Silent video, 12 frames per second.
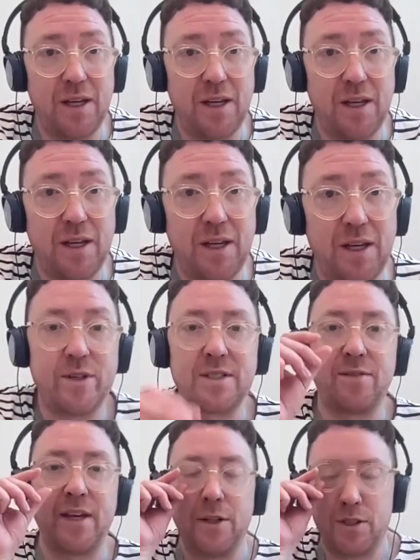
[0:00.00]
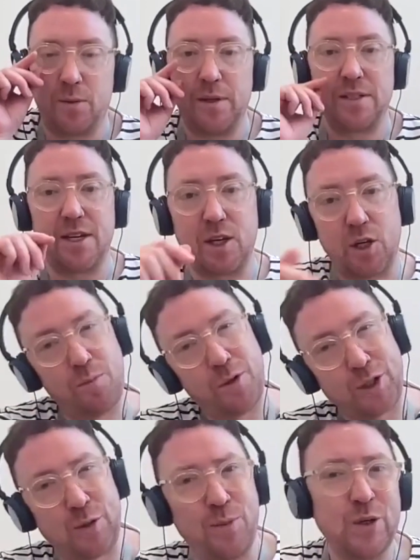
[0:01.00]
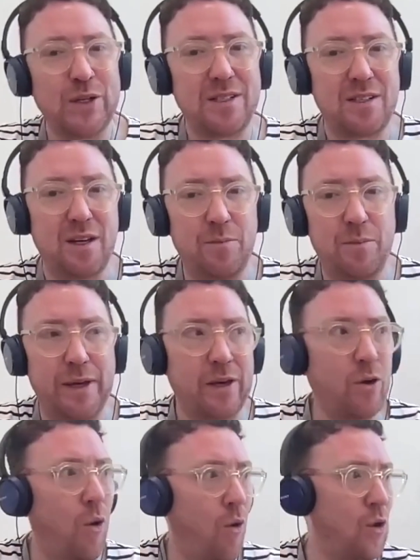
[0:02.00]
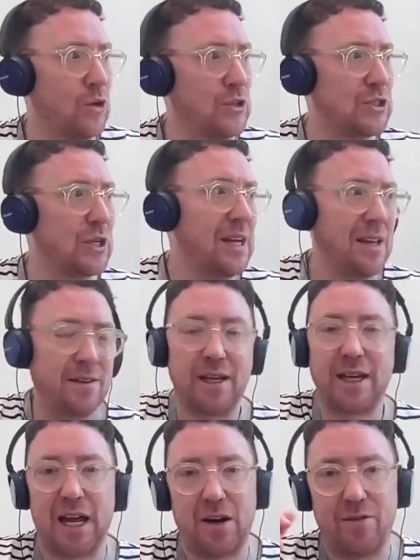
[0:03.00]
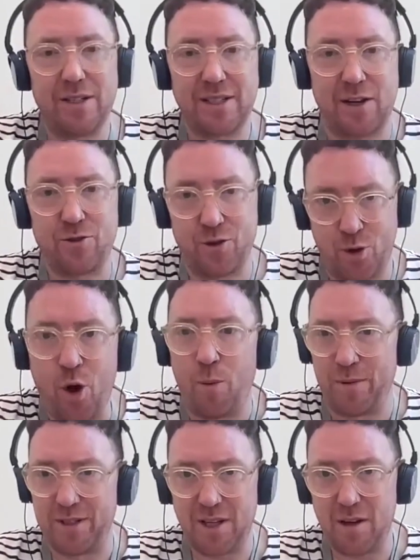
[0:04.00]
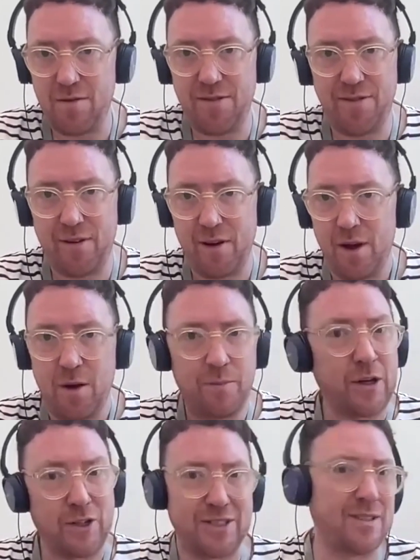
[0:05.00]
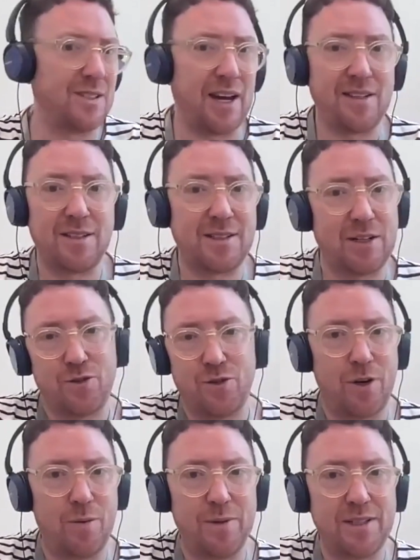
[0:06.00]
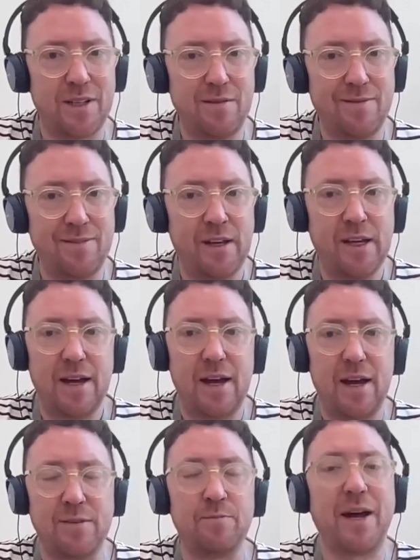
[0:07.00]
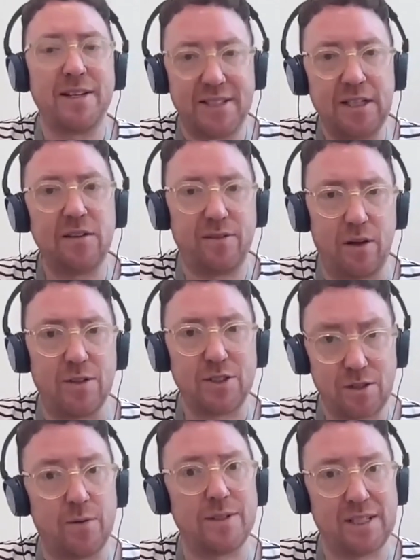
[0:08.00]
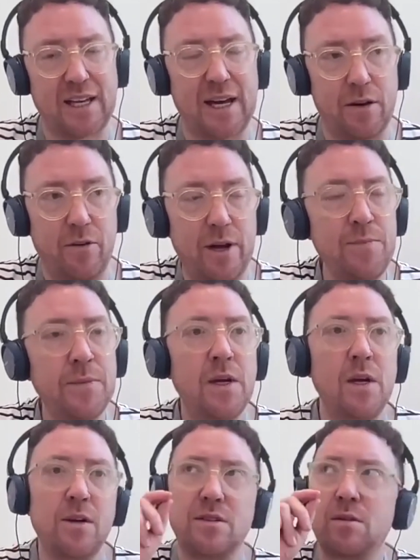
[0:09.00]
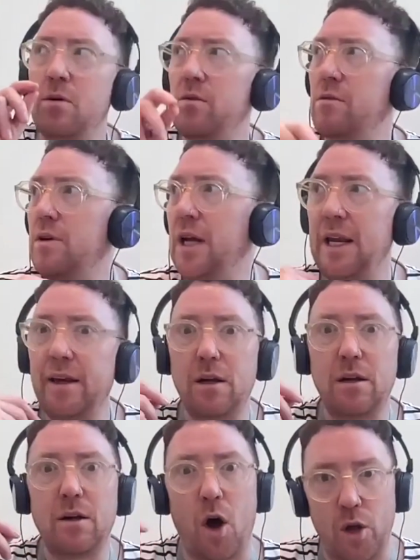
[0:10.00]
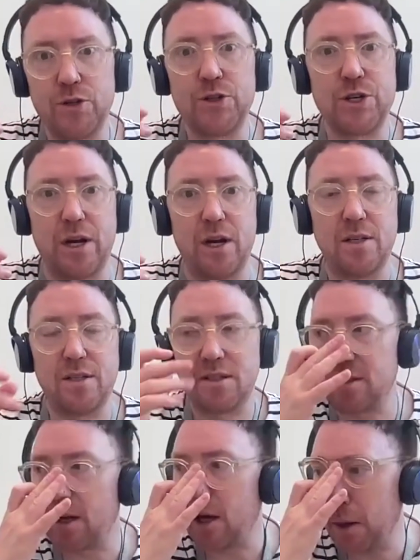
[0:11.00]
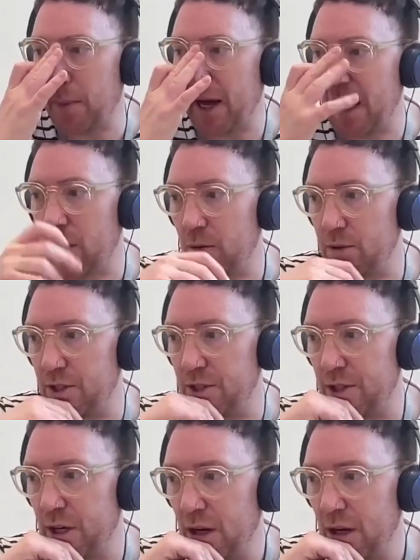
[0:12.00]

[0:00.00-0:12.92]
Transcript: the voice of the LGBTQ plus community, because the gallery is heteronormative, because society is heteronormative, and by default, so is the gallery. So we're really conscious about